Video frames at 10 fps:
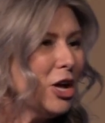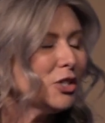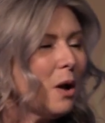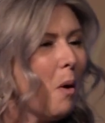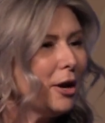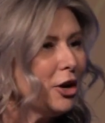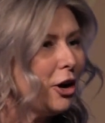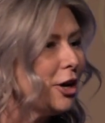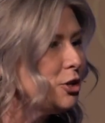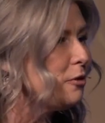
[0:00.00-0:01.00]
So I want
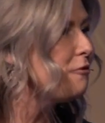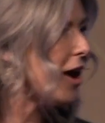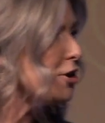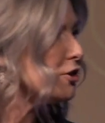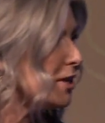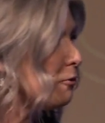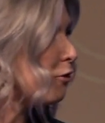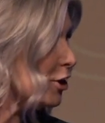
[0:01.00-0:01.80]
to encourage you, if you find yourself